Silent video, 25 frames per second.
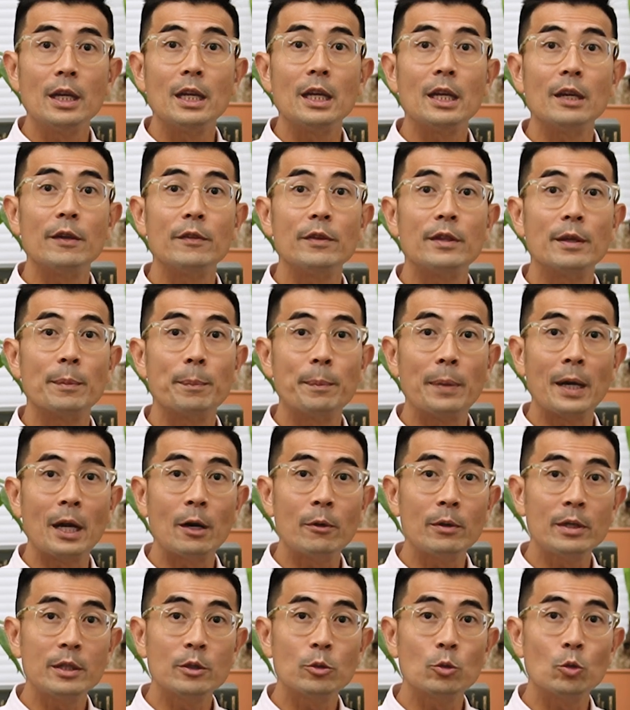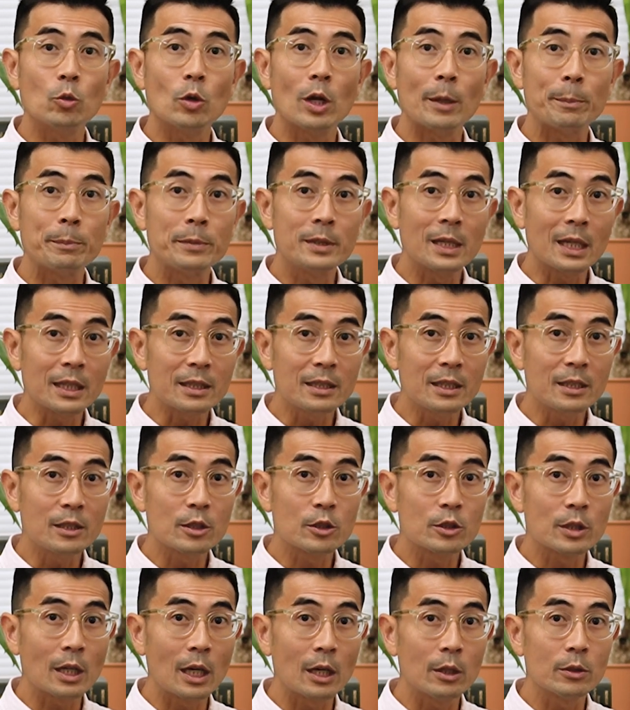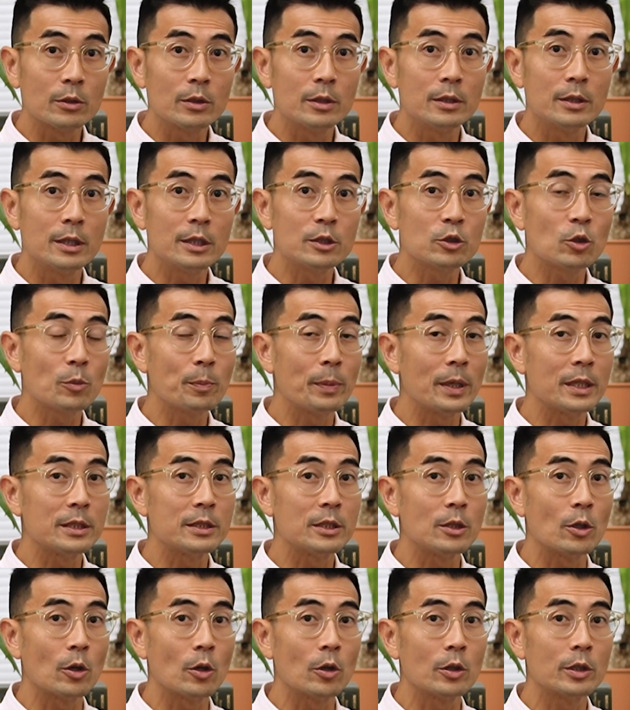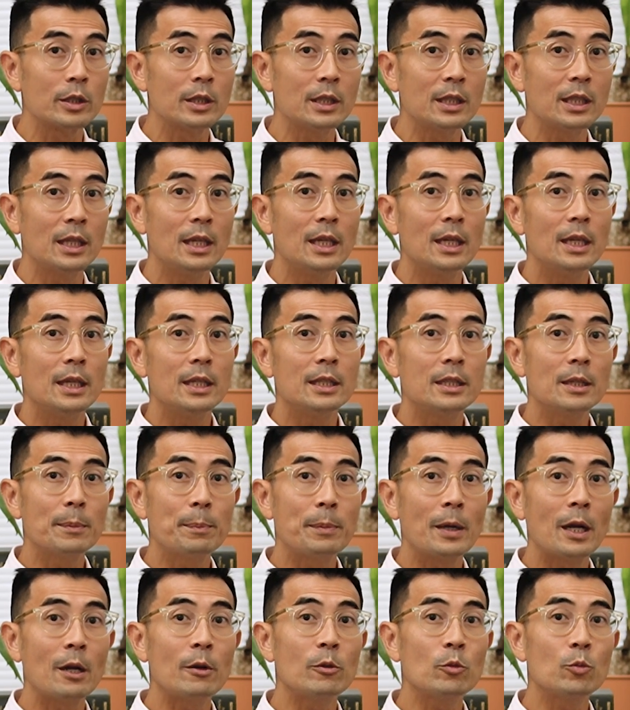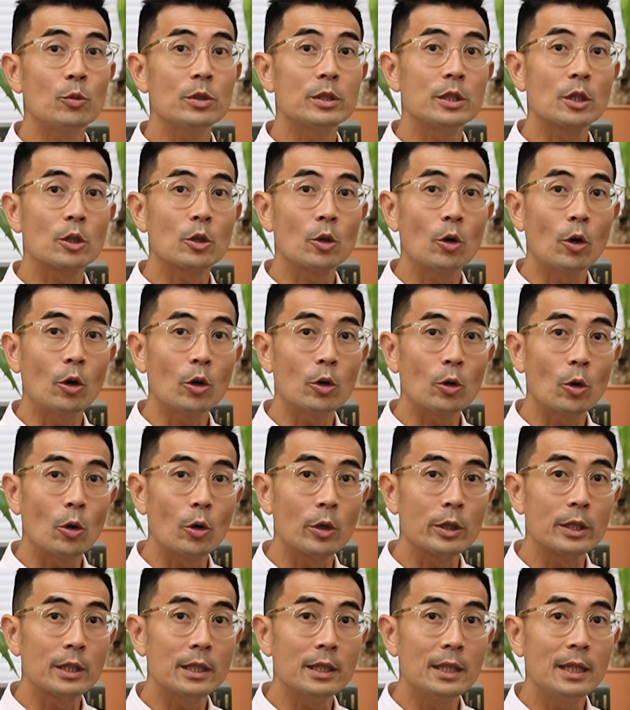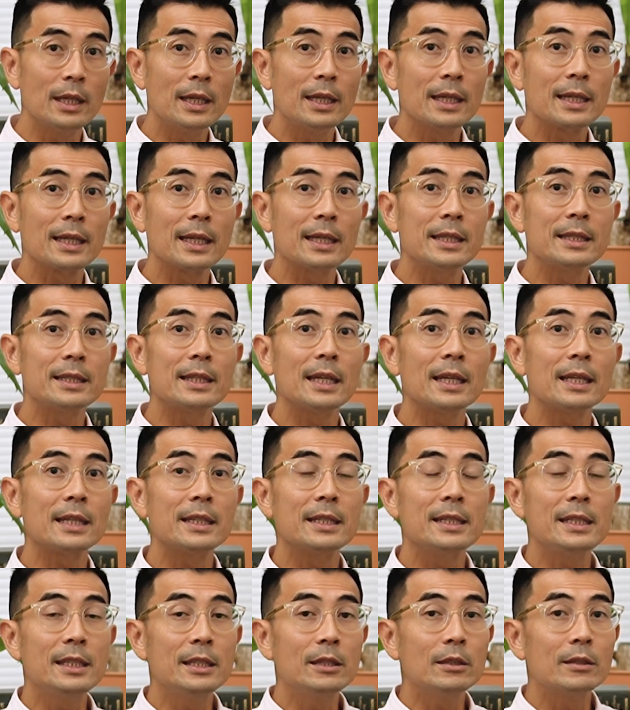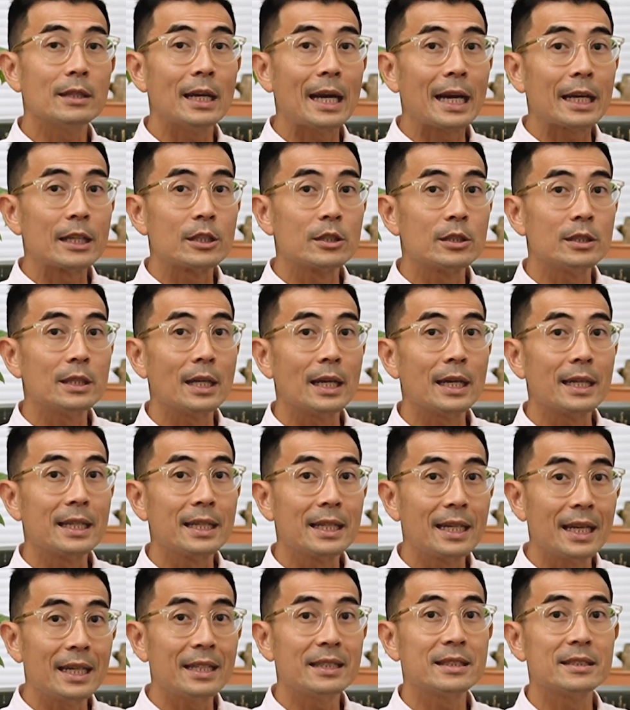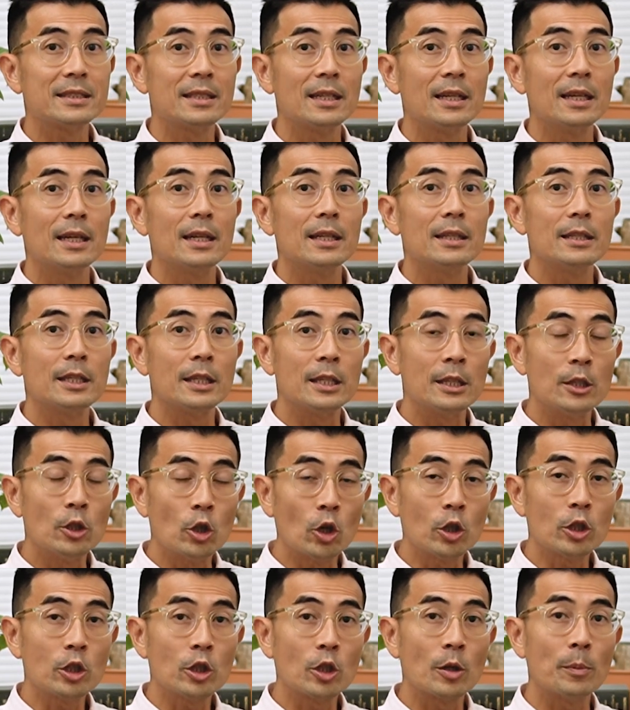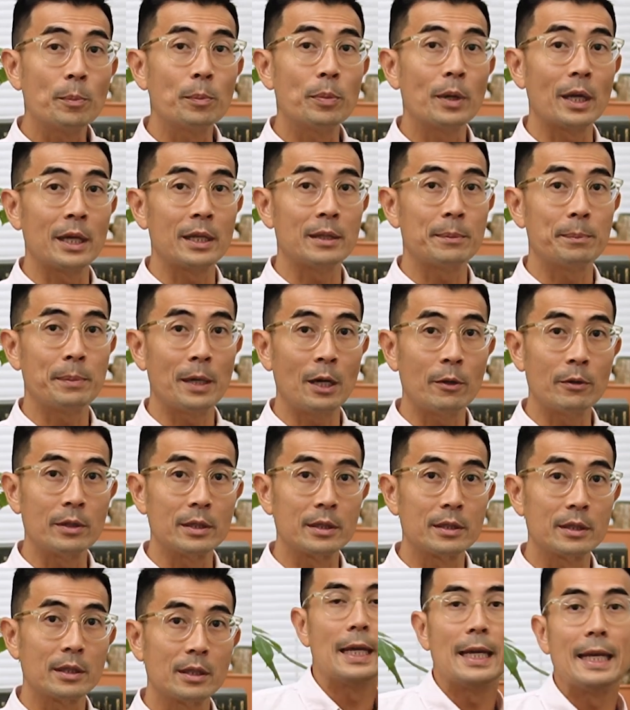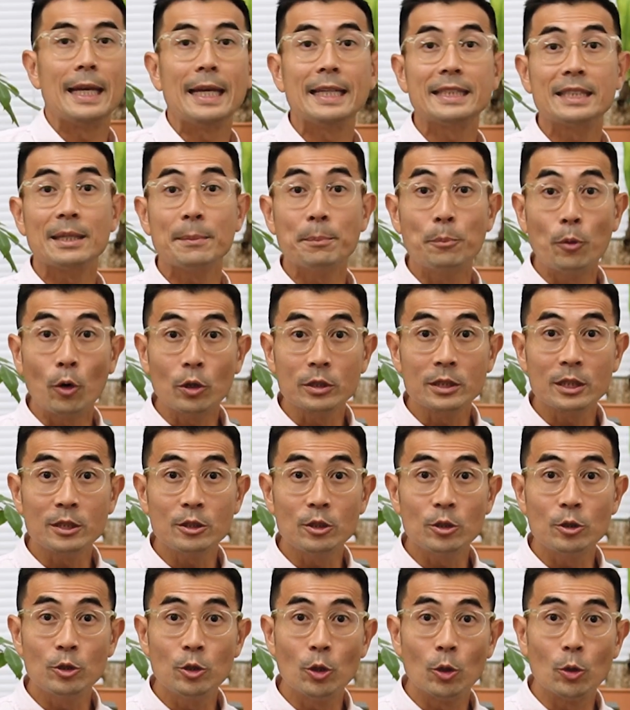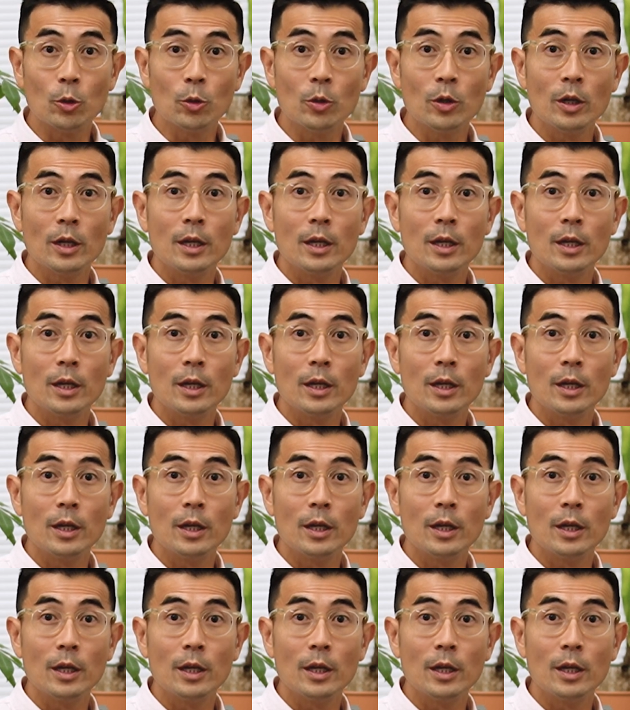if the parent who abducted the child disobeys the order, the parent with the court order can take legal action against the non-compliant parent. It's important to know